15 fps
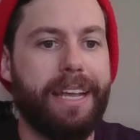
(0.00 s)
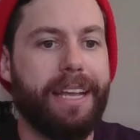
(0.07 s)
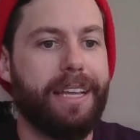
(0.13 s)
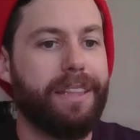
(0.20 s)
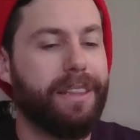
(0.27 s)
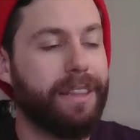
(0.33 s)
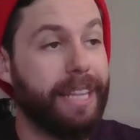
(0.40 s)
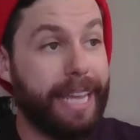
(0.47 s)

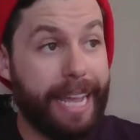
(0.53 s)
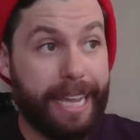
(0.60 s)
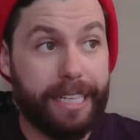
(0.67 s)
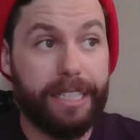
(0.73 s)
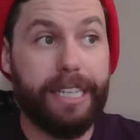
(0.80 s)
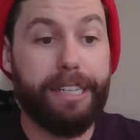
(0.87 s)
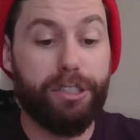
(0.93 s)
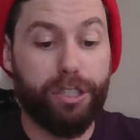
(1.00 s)
The
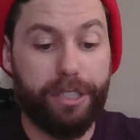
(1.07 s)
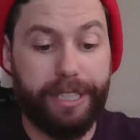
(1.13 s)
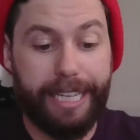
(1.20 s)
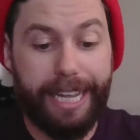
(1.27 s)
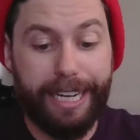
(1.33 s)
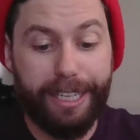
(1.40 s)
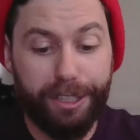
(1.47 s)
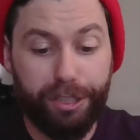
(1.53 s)

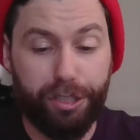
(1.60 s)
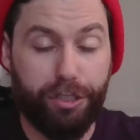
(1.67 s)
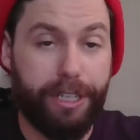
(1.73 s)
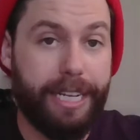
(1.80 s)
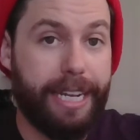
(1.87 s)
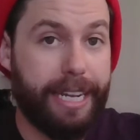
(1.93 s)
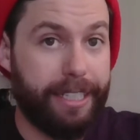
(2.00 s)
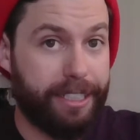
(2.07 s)

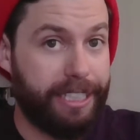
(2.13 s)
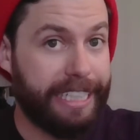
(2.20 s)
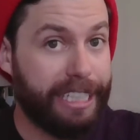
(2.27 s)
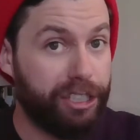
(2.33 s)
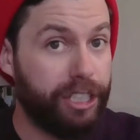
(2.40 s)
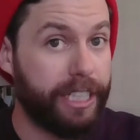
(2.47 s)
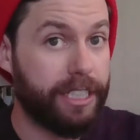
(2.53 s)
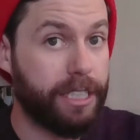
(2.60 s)
industry in
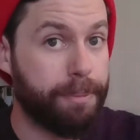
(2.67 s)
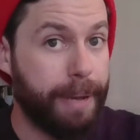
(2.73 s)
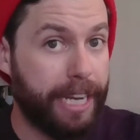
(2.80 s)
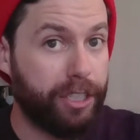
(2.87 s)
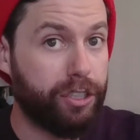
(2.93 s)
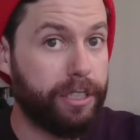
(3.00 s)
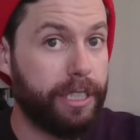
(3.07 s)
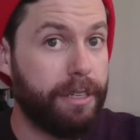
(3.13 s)
CG
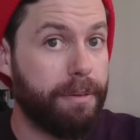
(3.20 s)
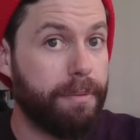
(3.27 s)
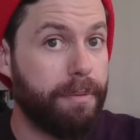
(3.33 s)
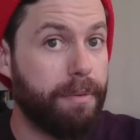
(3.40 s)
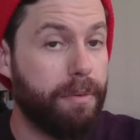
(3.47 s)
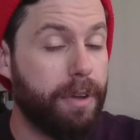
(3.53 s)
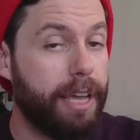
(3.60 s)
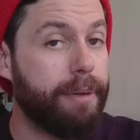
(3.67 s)
especially,
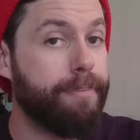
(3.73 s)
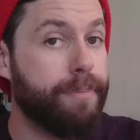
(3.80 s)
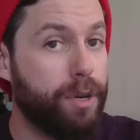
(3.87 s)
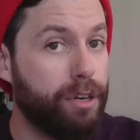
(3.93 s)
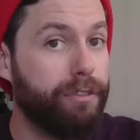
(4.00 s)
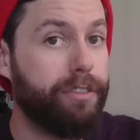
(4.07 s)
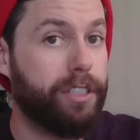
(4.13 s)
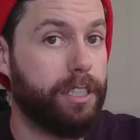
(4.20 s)
it
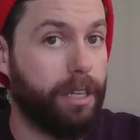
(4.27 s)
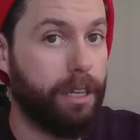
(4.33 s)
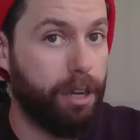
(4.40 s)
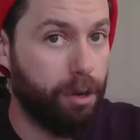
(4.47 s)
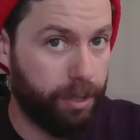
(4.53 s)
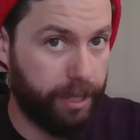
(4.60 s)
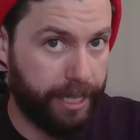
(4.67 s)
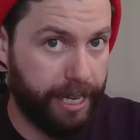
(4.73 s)
moves
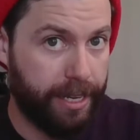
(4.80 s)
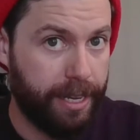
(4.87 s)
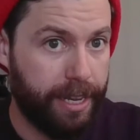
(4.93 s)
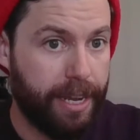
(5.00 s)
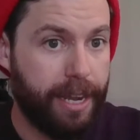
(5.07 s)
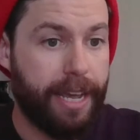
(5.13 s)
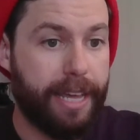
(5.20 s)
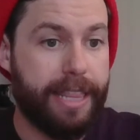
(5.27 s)
slowly.
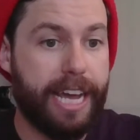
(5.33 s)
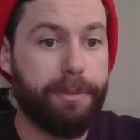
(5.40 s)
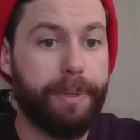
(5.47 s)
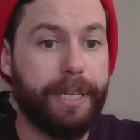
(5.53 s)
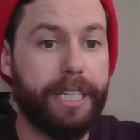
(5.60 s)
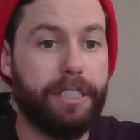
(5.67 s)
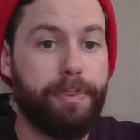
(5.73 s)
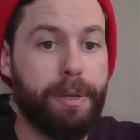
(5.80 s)
And that's
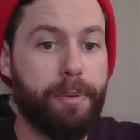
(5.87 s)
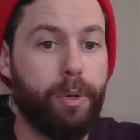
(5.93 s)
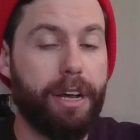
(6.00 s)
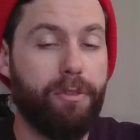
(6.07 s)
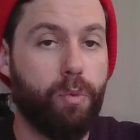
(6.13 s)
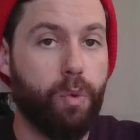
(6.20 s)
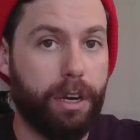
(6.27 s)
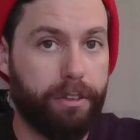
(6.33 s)
because people
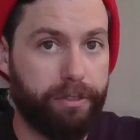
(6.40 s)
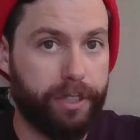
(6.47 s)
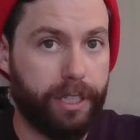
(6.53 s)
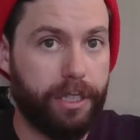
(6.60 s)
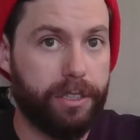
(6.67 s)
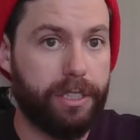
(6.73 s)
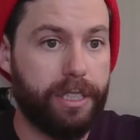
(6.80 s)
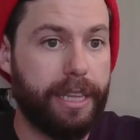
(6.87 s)
have
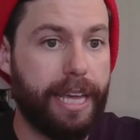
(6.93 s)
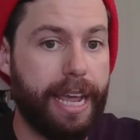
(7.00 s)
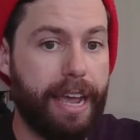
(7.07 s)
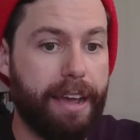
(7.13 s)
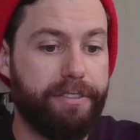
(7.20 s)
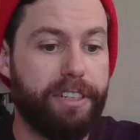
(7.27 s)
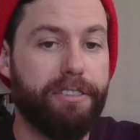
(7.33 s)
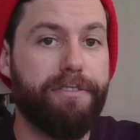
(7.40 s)
workflows that they
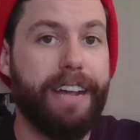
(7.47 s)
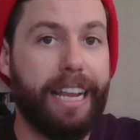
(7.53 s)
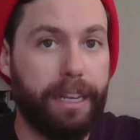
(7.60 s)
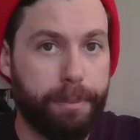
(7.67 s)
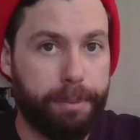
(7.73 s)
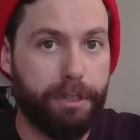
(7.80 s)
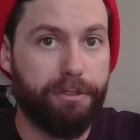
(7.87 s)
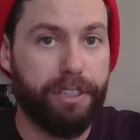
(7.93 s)
have
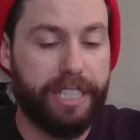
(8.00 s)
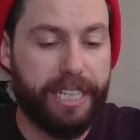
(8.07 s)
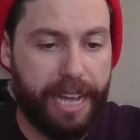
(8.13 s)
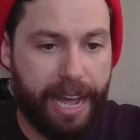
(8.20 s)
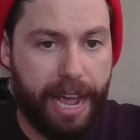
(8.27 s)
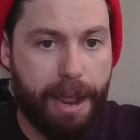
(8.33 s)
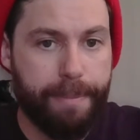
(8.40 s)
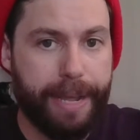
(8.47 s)
developed over
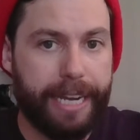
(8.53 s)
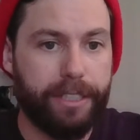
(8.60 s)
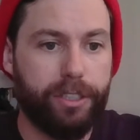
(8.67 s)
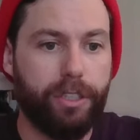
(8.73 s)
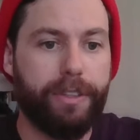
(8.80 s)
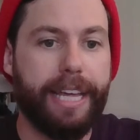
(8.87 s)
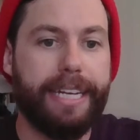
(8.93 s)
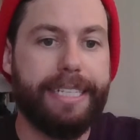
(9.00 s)
time, and
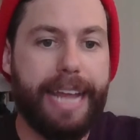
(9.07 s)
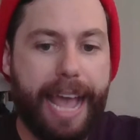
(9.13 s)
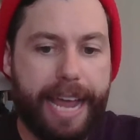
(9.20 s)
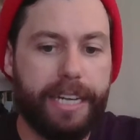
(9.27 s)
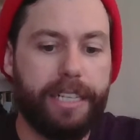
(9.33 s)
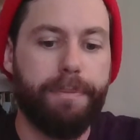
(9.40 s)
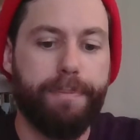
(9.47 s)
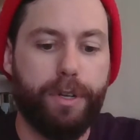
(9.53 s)
so they
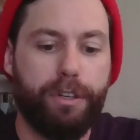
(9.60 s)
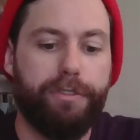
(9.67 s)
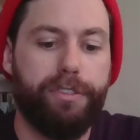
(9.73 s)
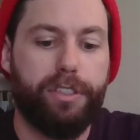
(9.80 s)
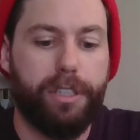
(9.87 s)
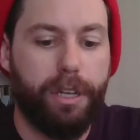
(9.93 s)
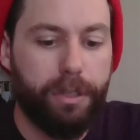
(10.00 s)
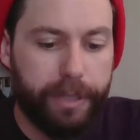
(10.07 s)
tend to move
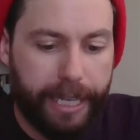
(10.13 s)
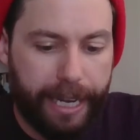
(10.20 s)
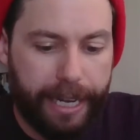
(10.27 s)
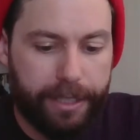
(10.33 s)
slowly.